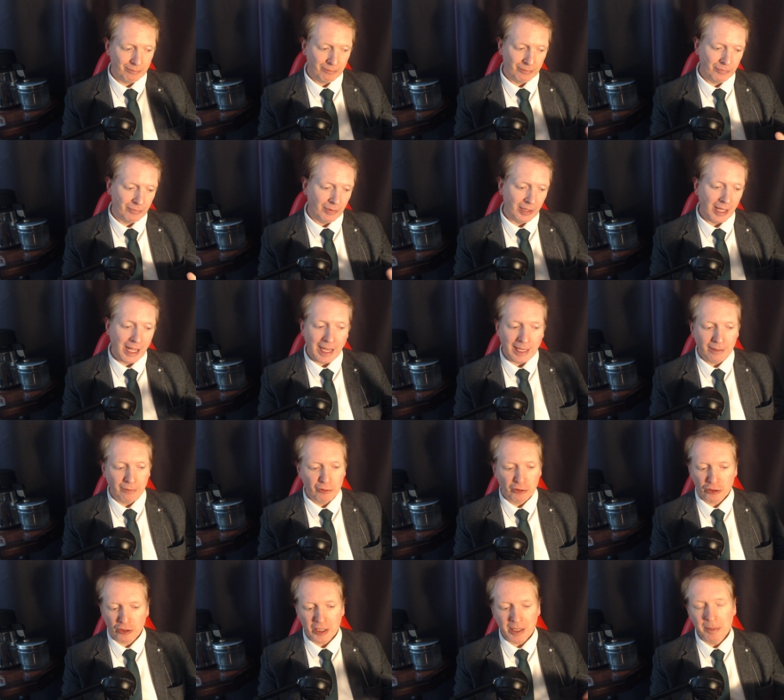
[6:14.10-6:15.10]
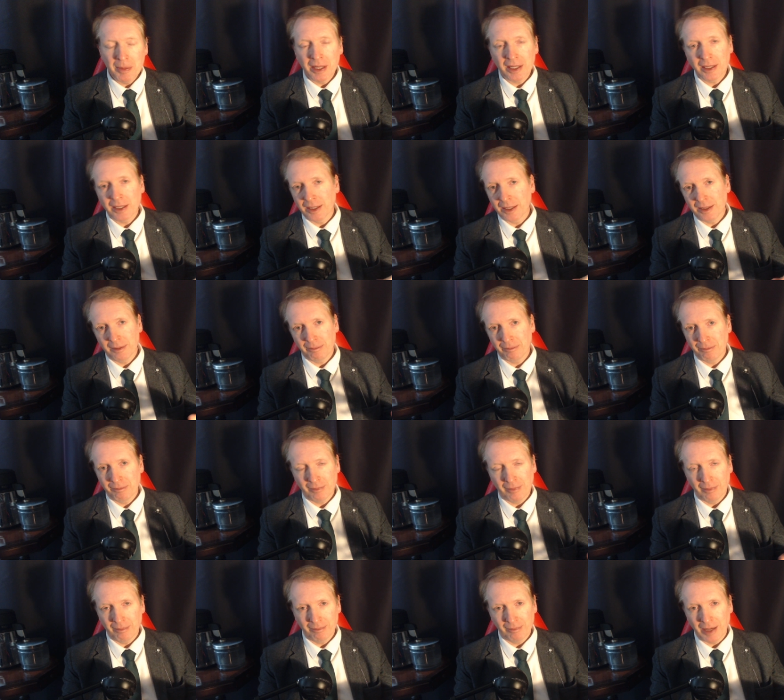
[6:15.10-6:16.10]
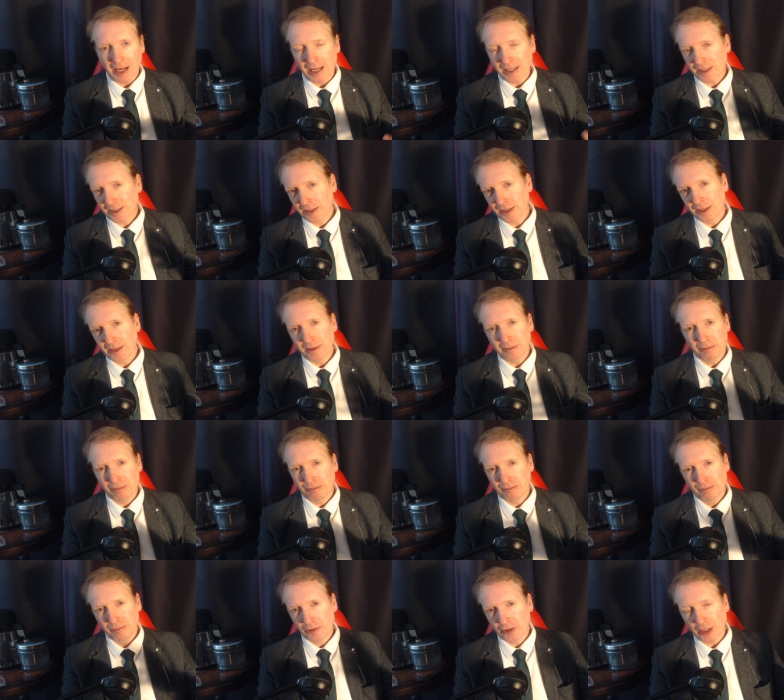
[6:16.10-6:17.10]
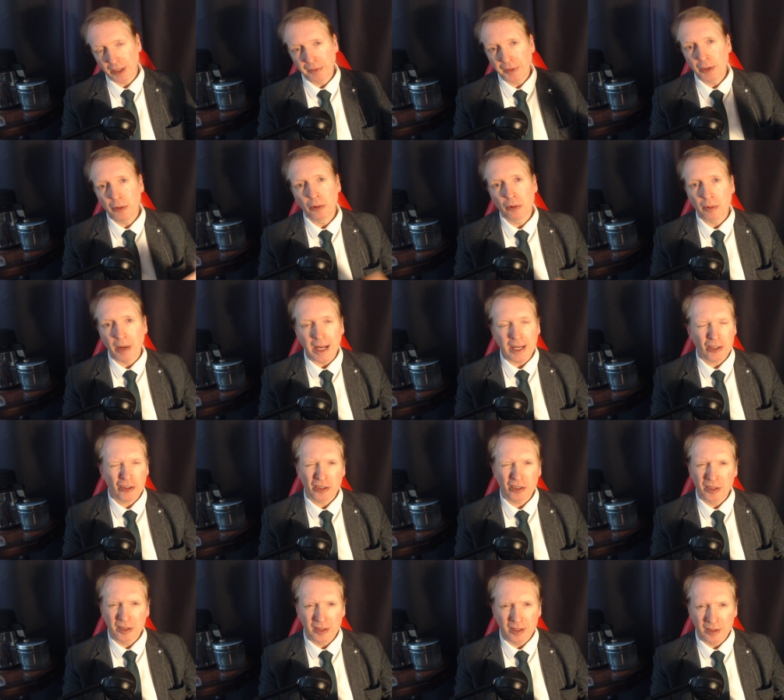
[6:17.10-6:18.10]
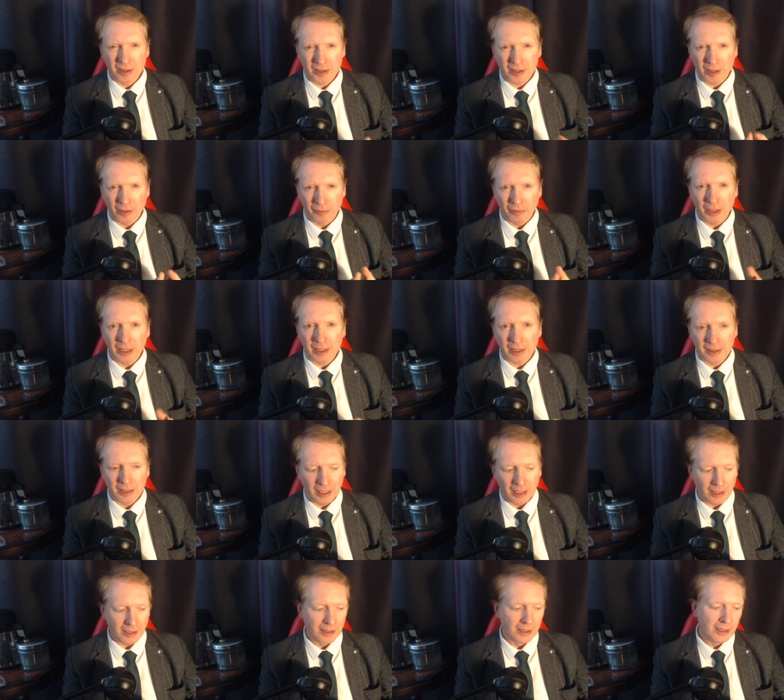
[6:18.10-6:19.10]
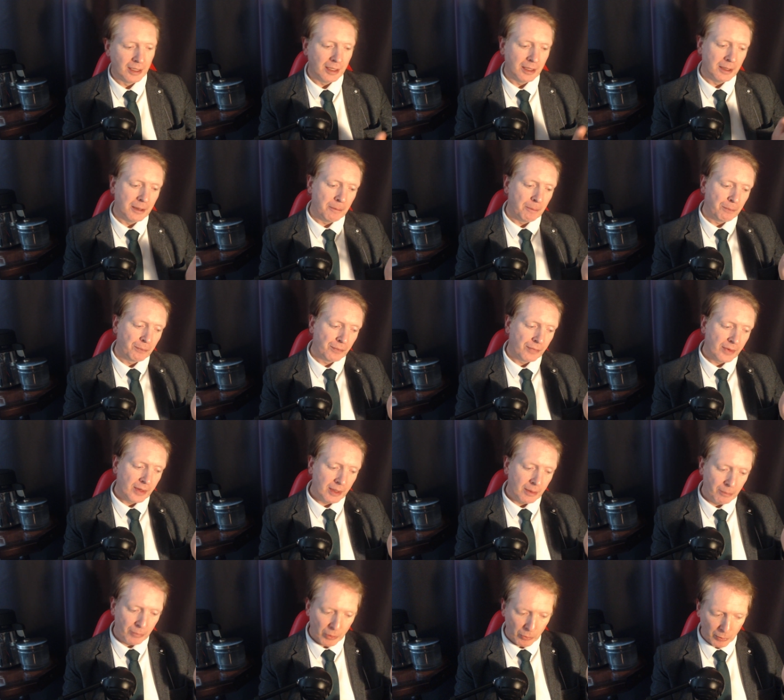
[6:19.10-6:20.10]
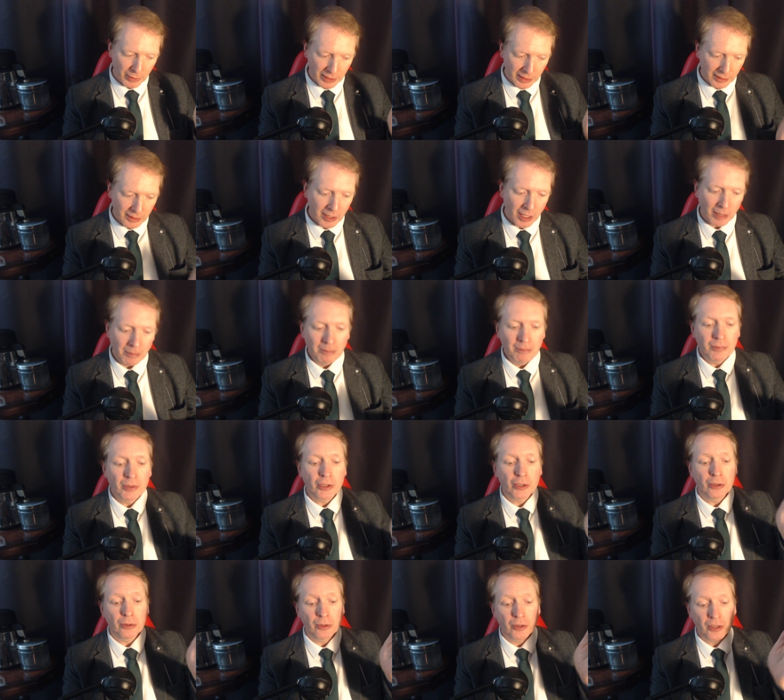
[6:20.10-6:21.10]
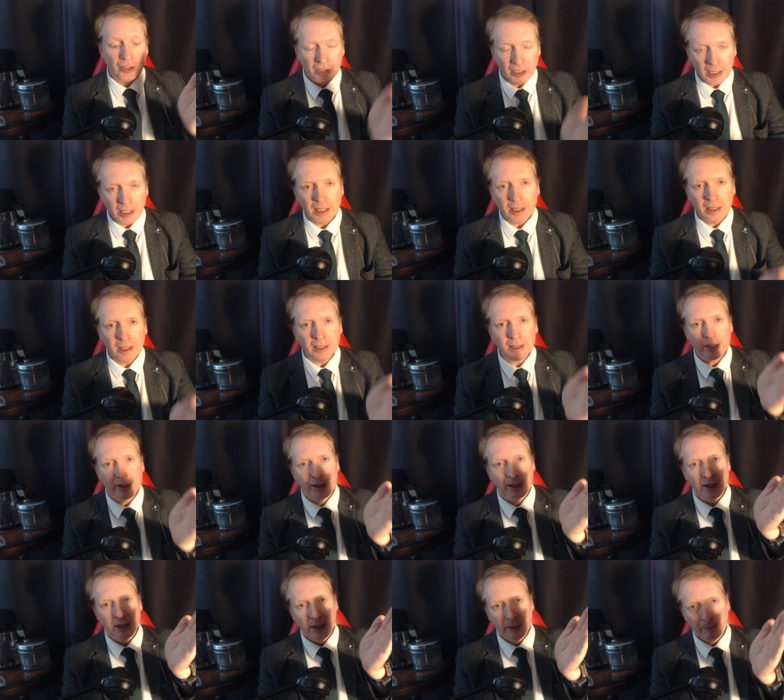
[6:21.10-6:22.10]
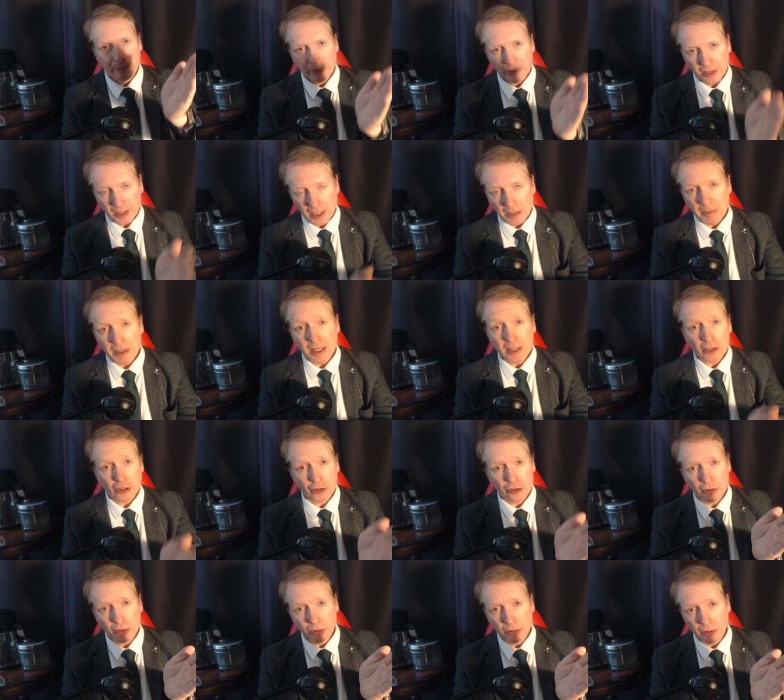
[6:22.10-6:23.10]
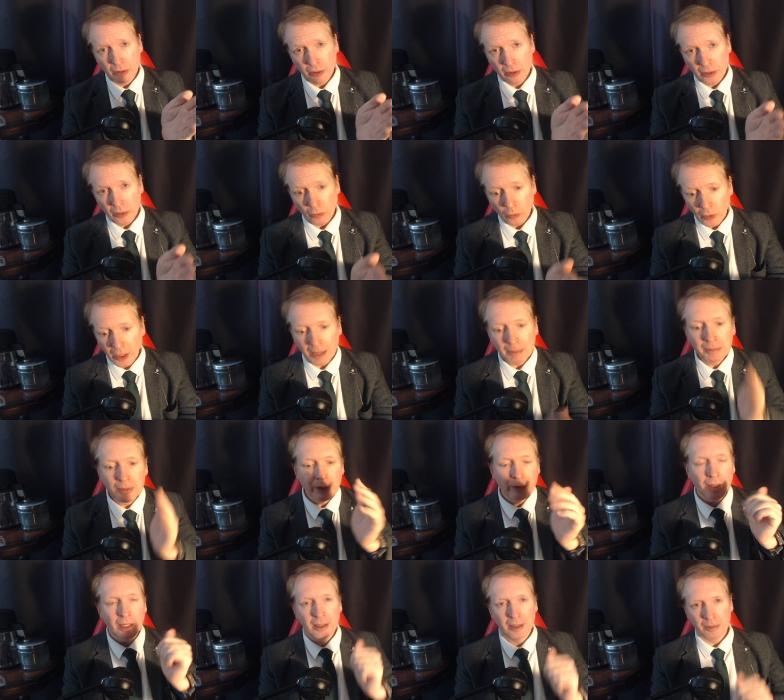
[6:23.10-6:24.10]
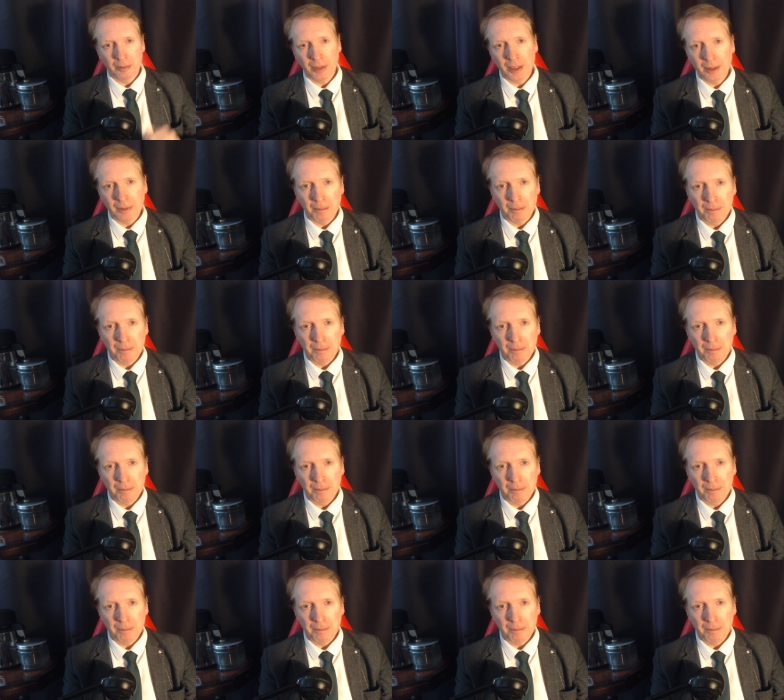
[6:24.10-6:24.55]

live streaming and asking trivial questions and stuff like that. But when it comes to serious commercial web development,